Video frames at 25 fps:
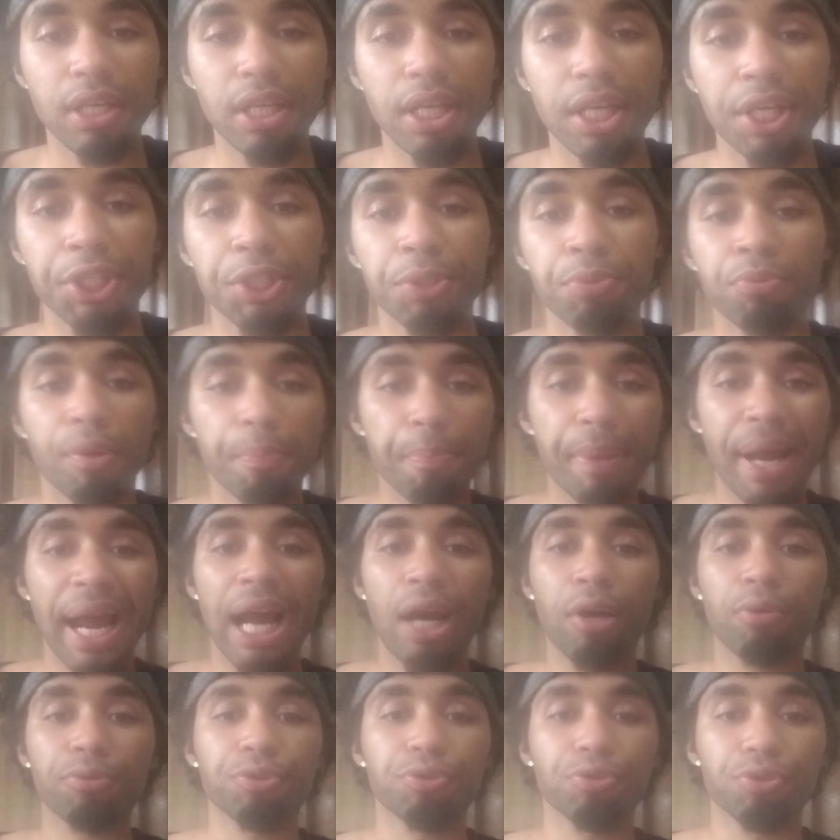and you want
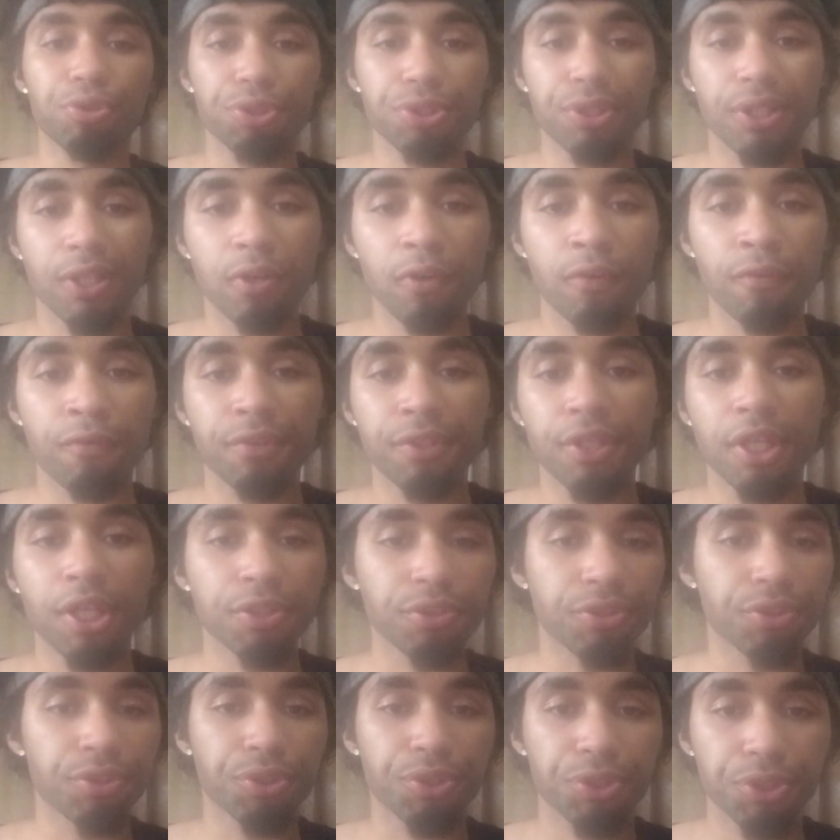power to yourself and
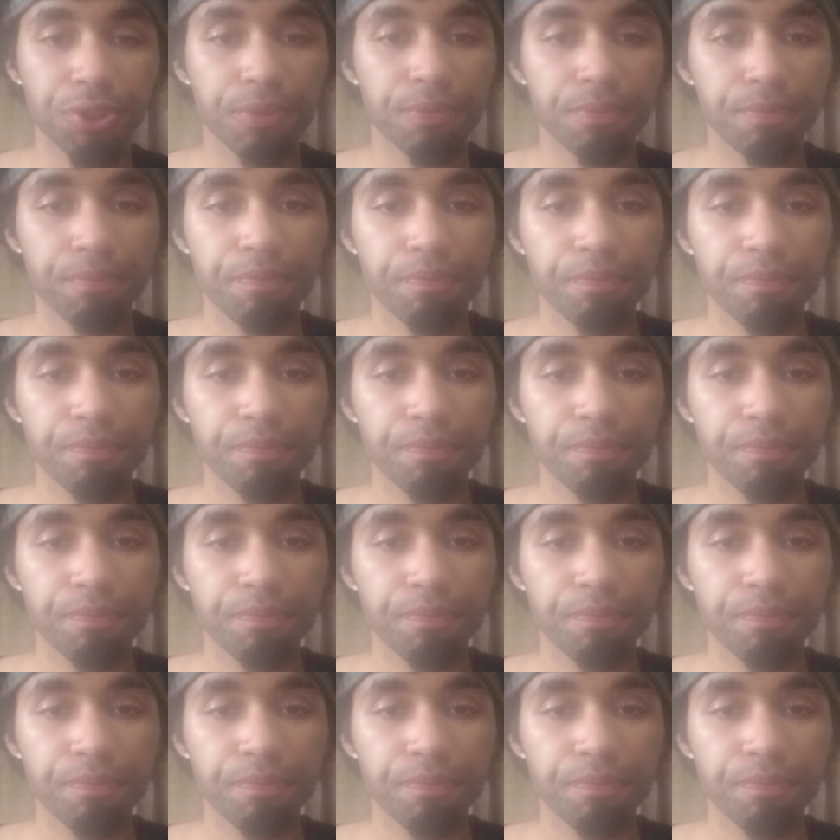others.